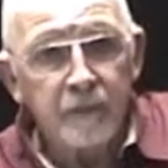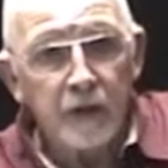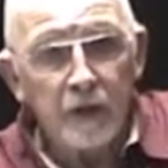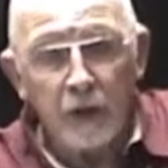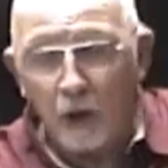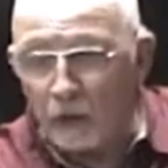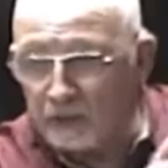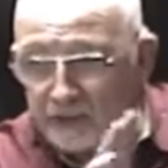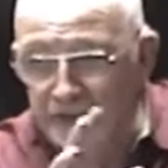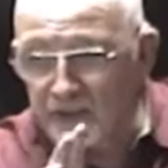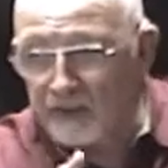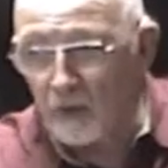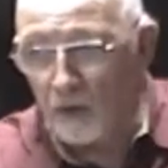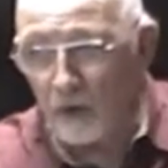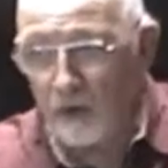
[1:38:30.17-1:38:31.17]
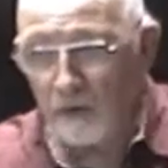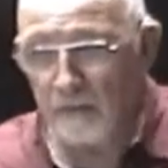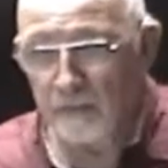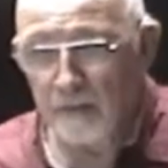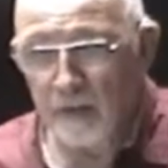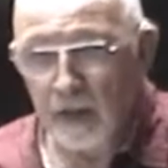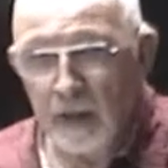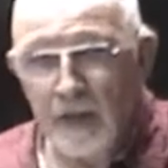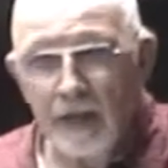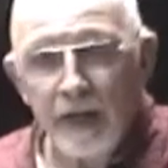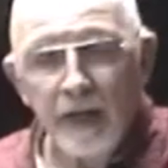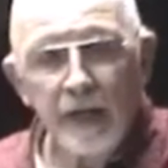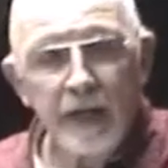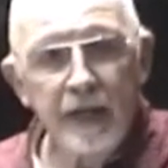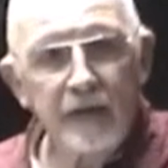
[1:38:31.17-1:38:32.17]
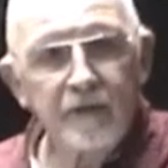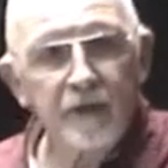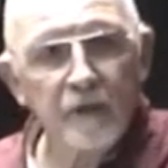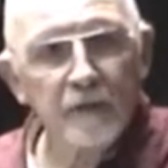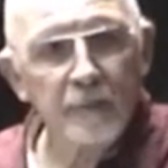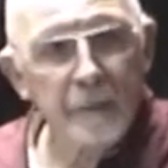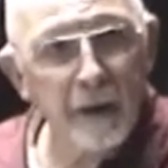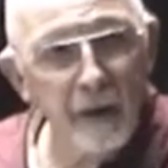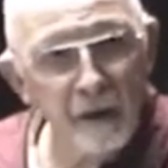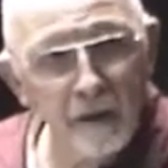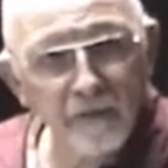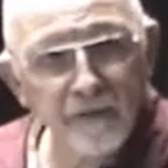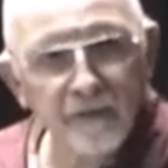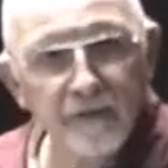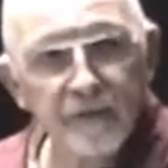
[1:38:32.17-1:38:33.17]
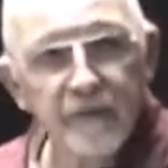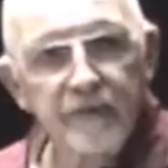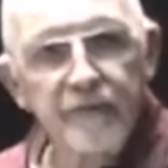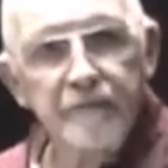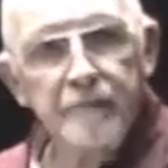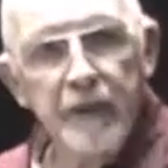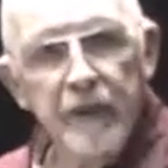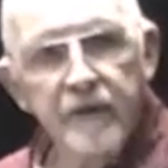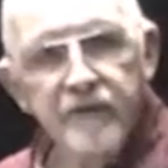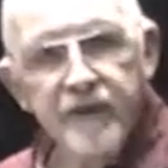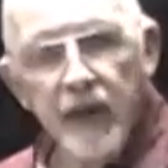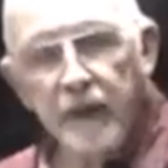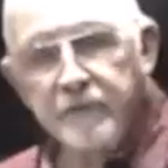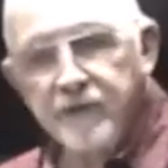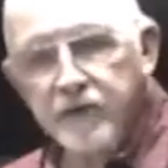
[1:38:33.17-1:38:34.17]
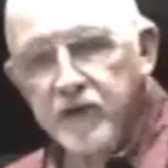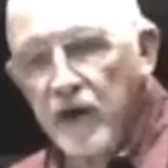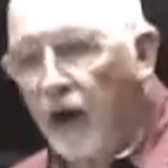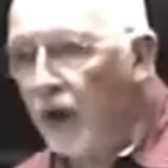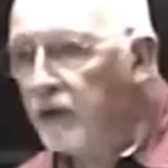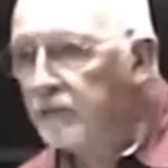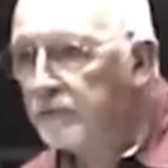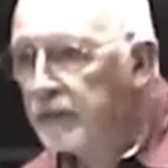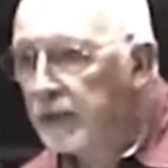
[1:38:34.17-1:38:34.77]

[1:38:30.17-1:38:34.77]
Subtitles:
Closed the door. And he took the parents, Peter, James, and John,